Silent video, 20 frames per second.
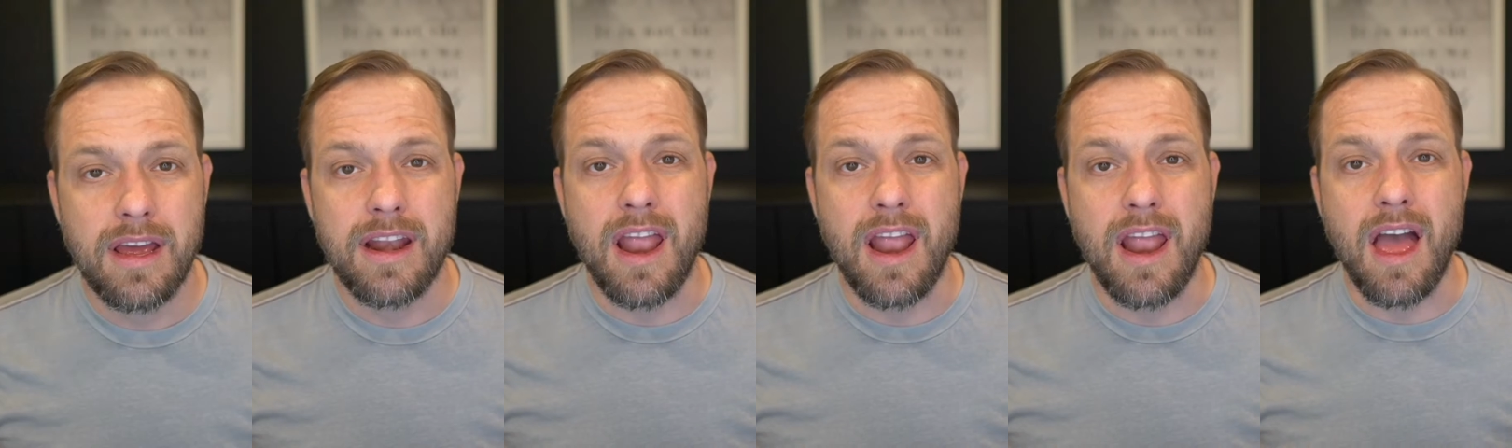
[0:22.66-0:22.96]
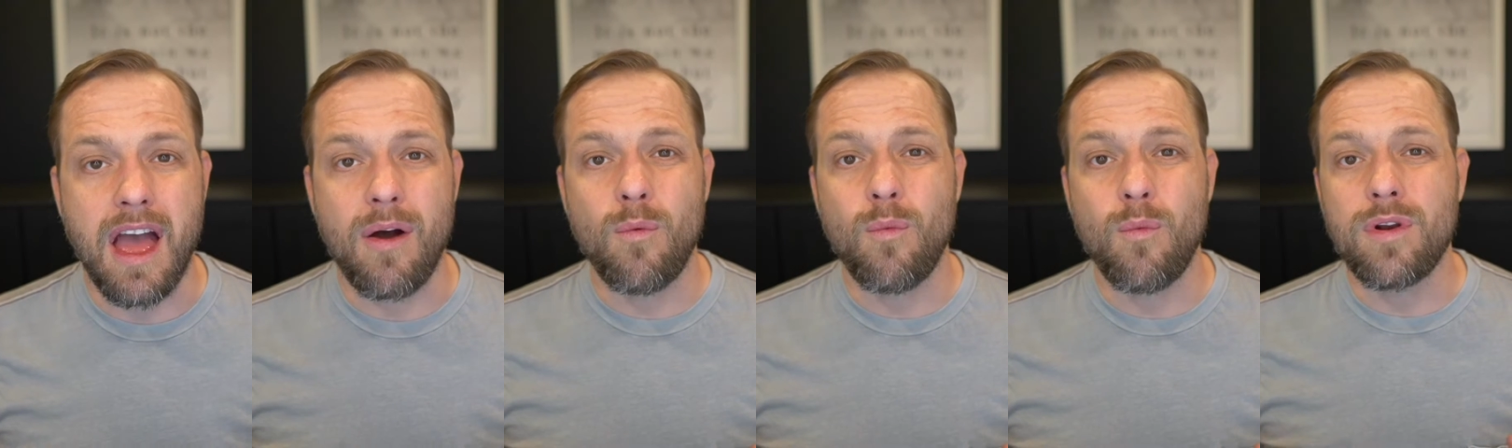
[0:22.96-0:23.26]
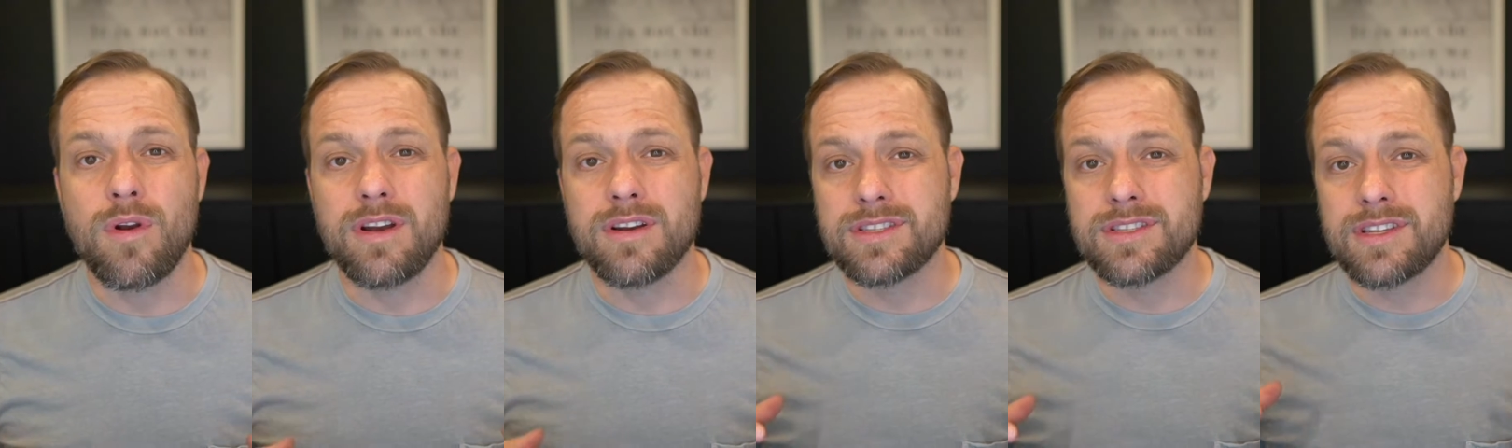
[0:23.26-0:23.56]
Now,
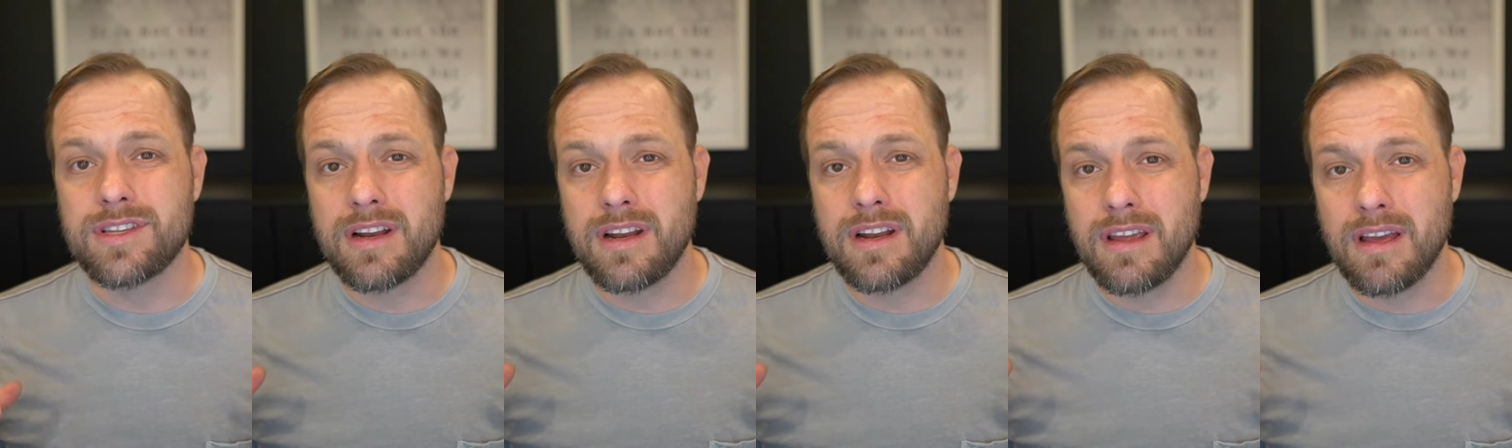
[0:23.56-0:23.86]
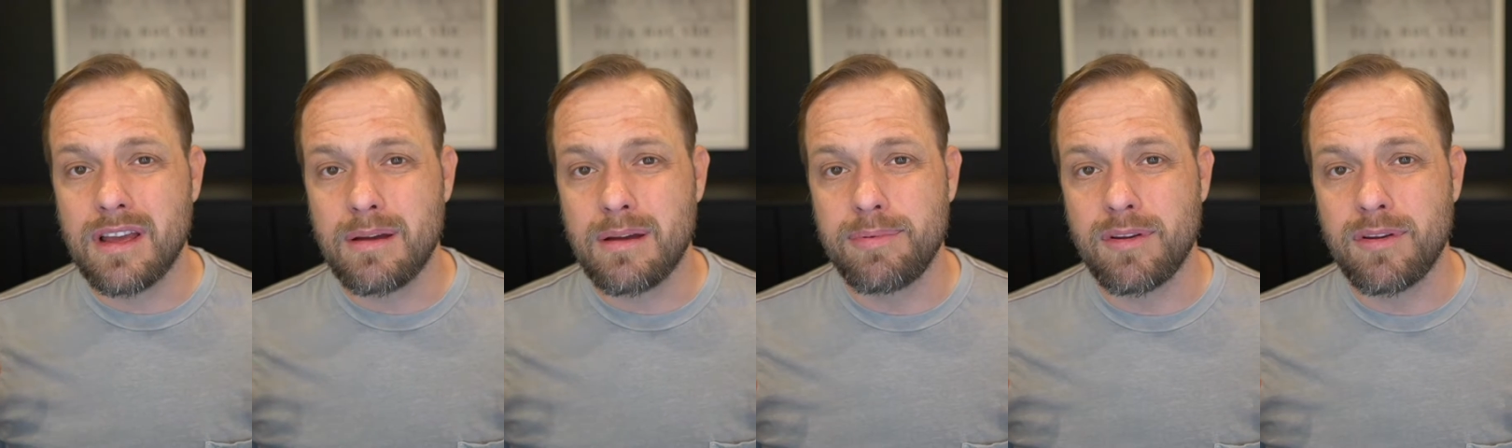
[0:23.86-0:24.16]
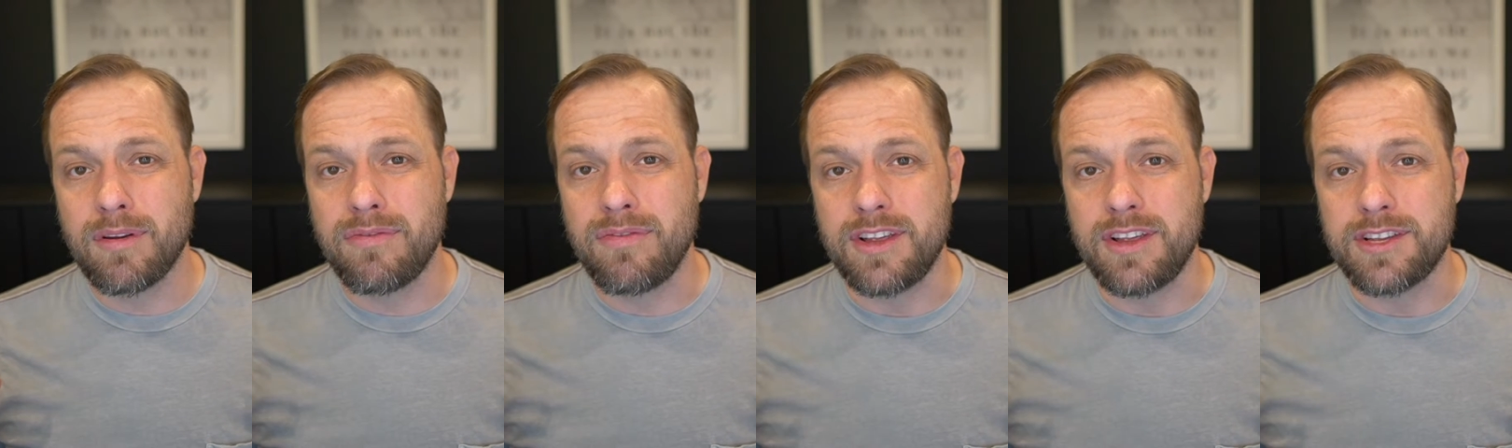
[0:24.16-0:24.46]
when you're setting up
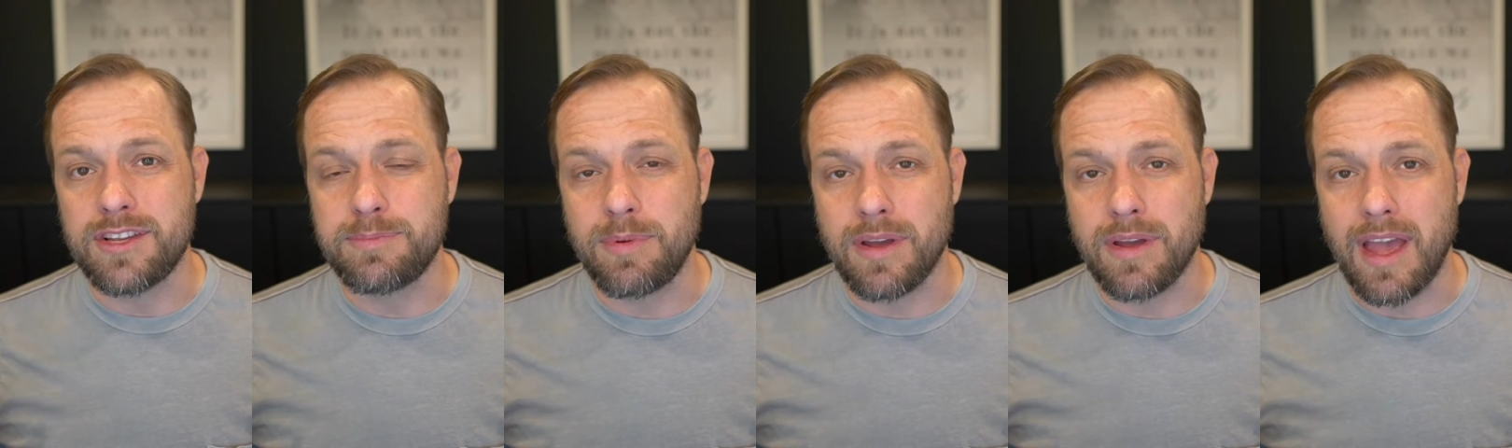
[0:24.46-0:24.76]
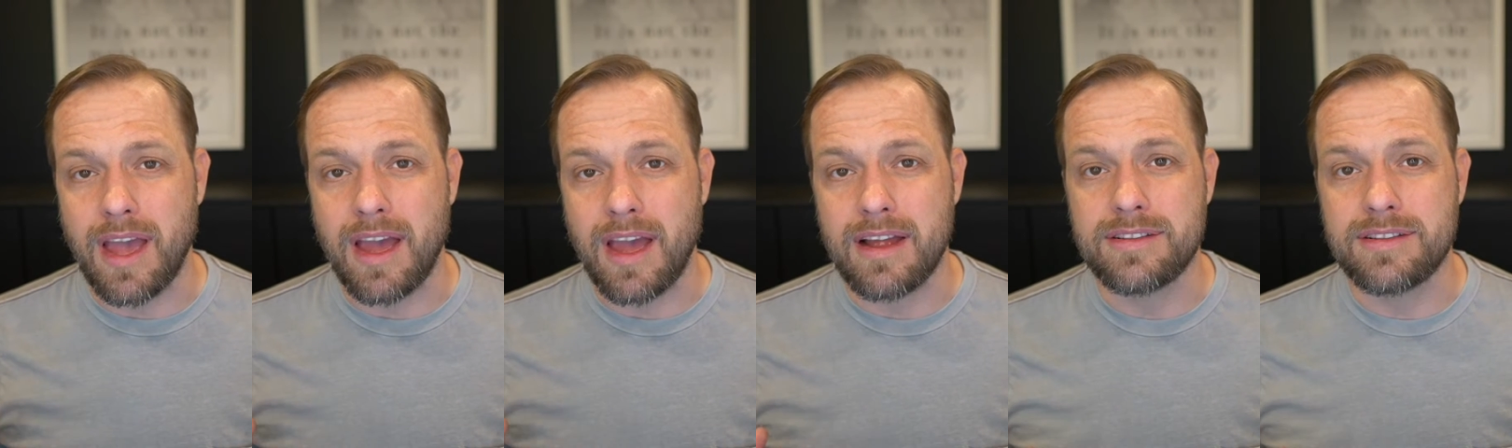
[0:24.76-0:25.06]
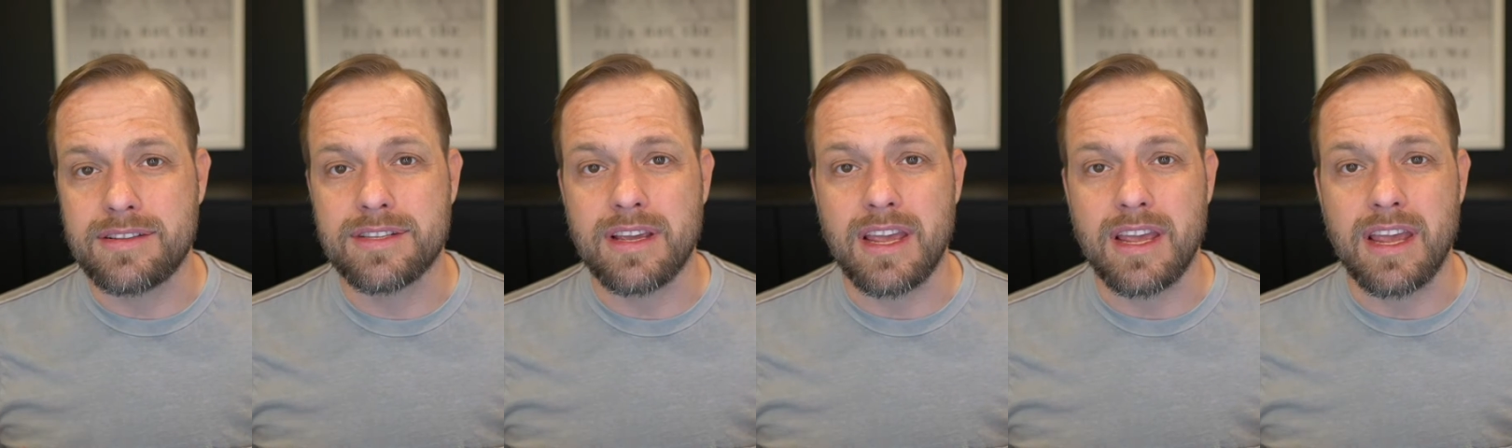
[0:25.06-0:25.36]
your Facebook ads